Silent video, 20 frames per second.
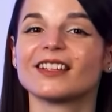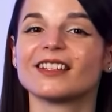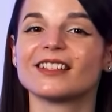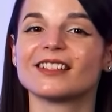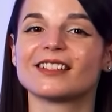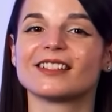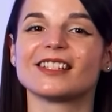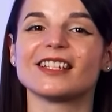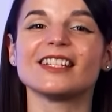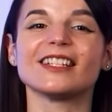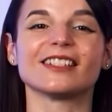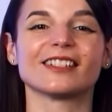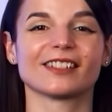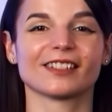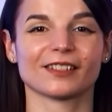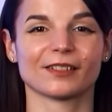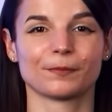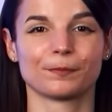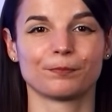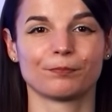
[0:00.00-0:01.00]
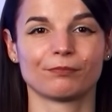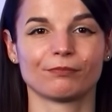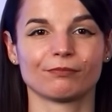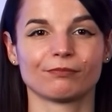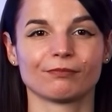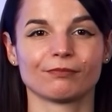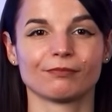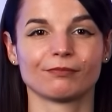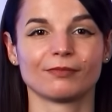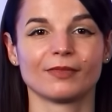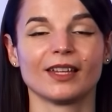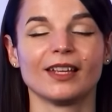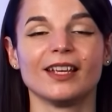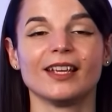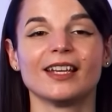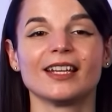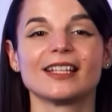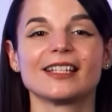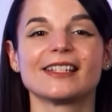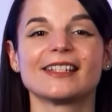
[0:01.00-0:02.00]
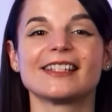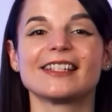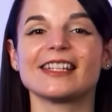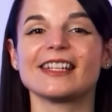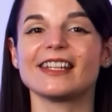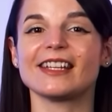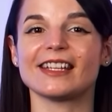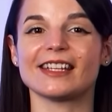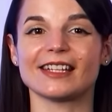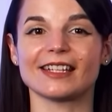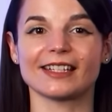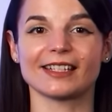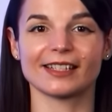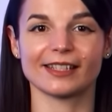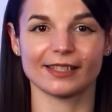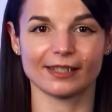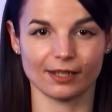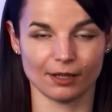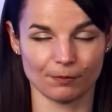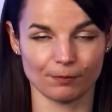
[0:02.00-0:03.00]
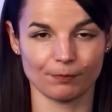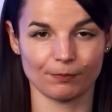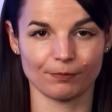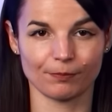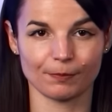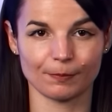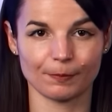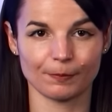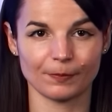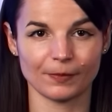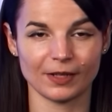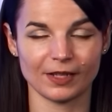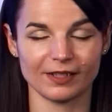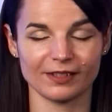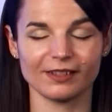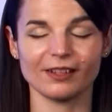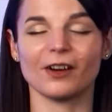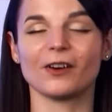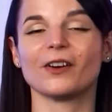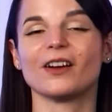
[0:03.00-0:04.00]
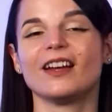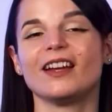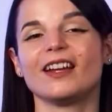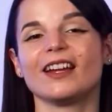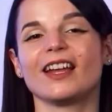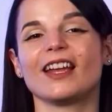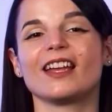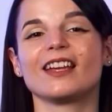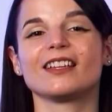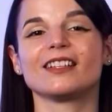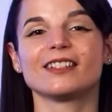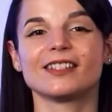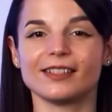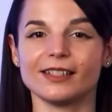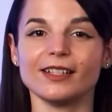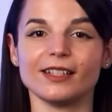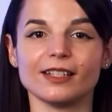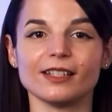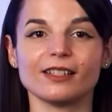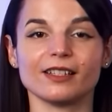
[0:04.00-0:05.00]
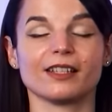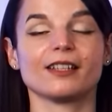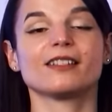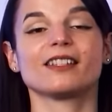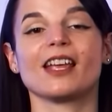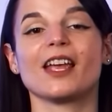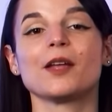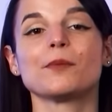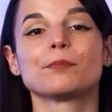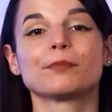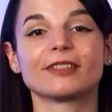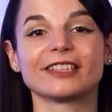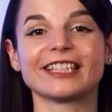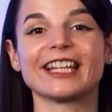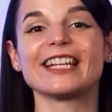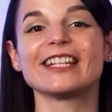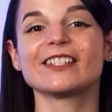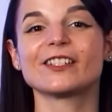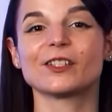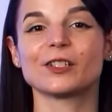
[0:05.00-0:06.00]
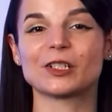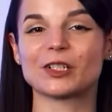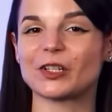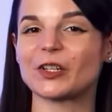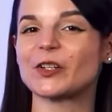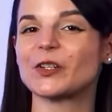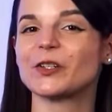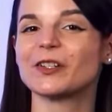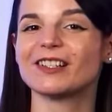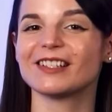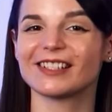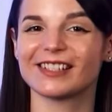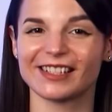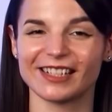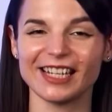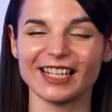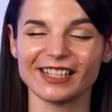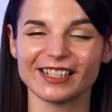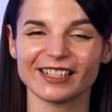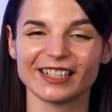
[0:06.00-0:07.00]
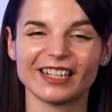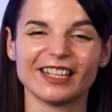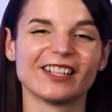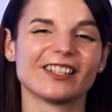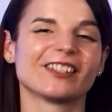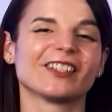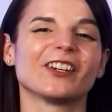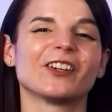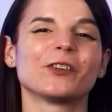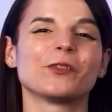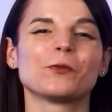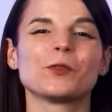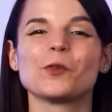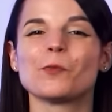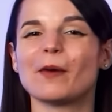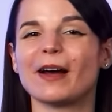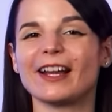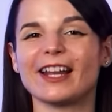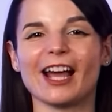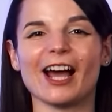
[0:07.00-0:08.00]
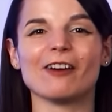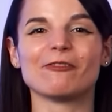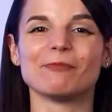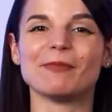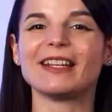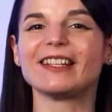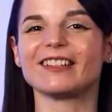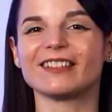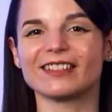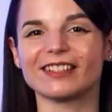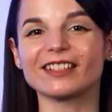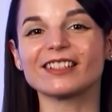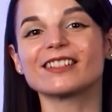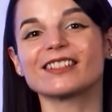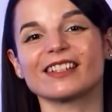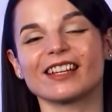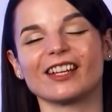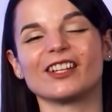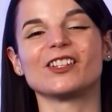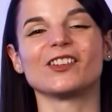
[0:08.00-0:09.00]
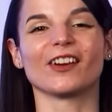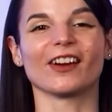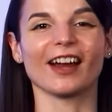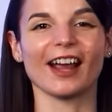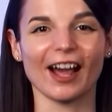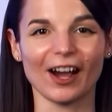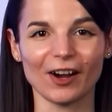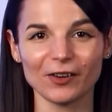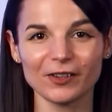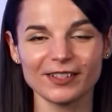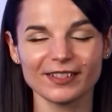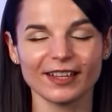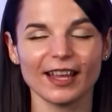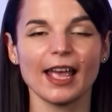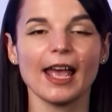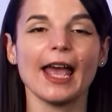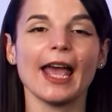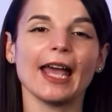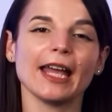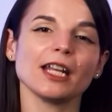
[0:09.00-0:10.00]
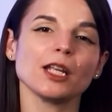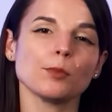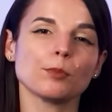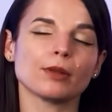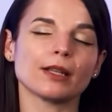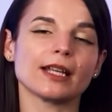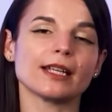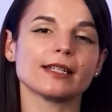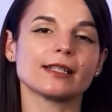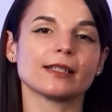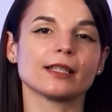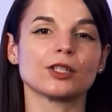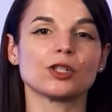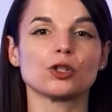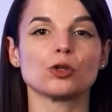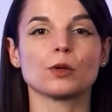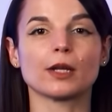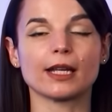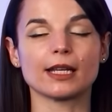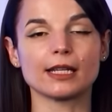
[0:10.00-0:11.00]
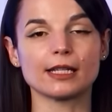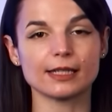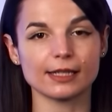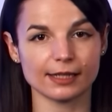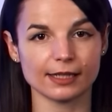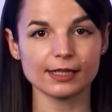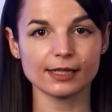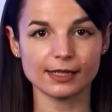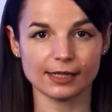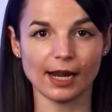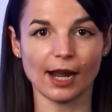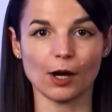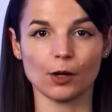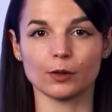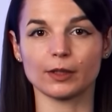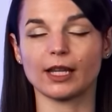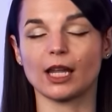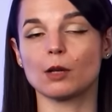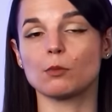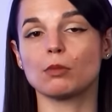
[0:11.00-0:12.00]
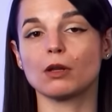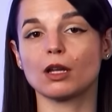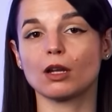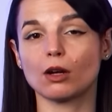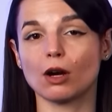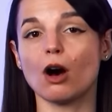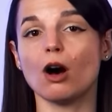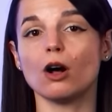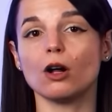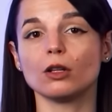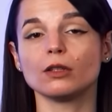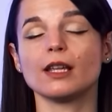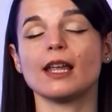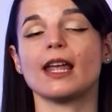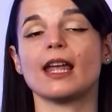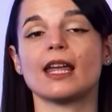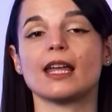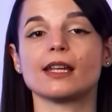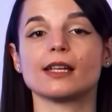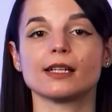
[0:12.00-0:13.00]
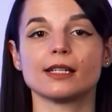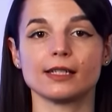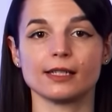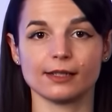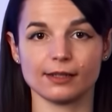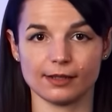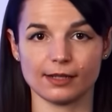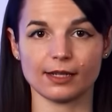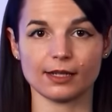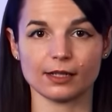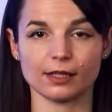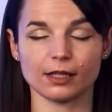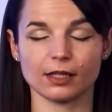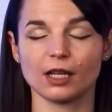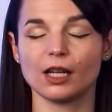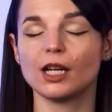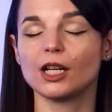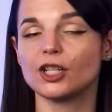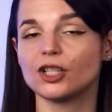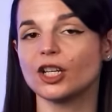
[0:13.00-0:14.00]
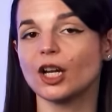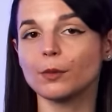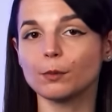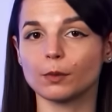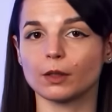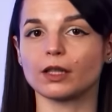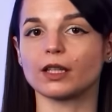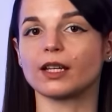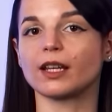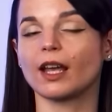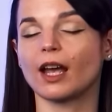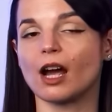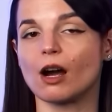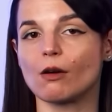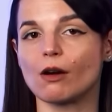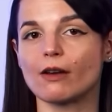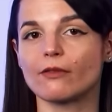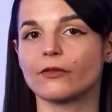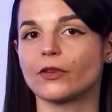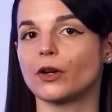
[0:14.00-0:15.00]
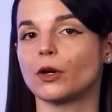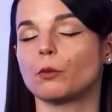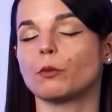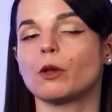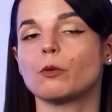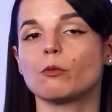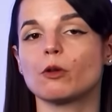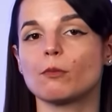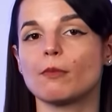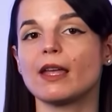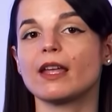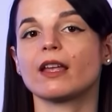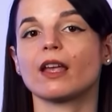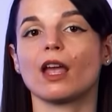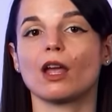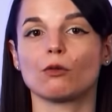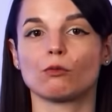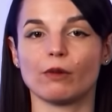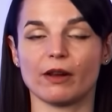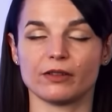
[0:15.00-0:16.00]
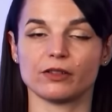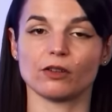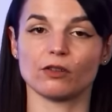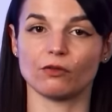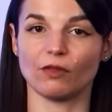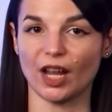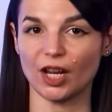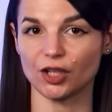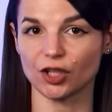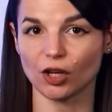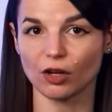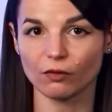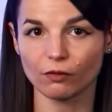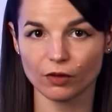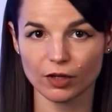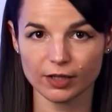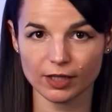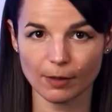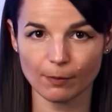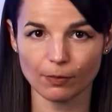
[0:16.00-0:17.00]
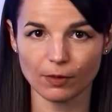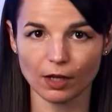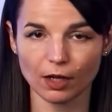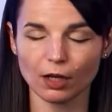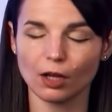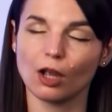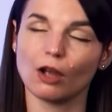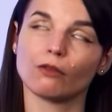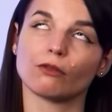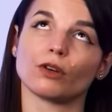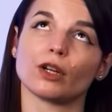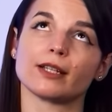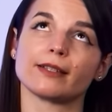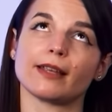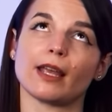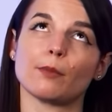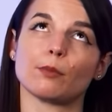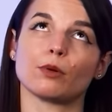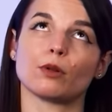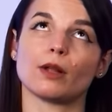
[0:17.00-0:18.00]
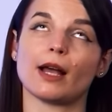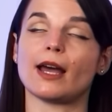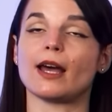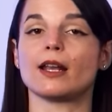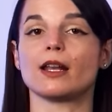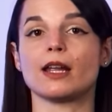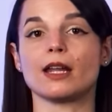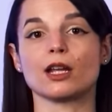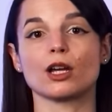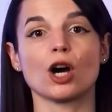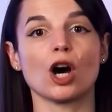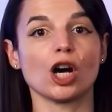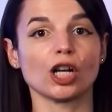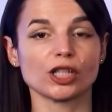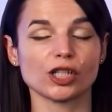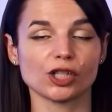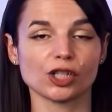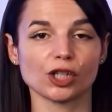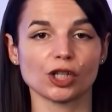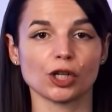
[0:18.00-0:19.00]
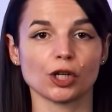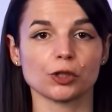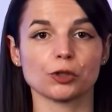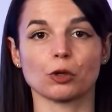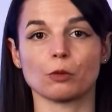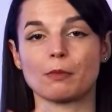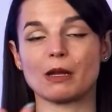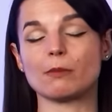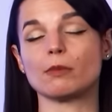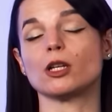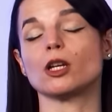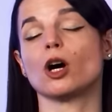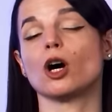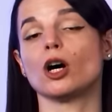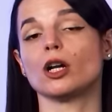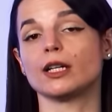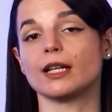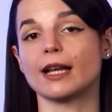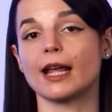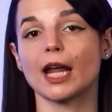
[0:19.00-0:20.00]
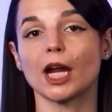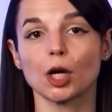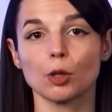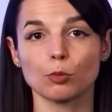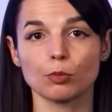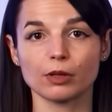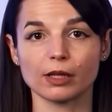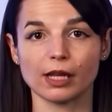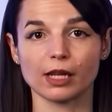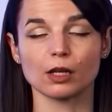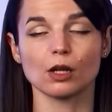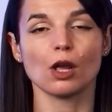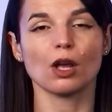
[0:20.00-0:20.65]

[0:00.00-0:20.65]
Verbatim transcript: Seat. Seat. So a seat is a place to sit. So you might have many seats in your house. Any place that you can sit down can be called a seat. Generally, however, when we make a reservation for something, for example, at a concert or maybe on an airplane,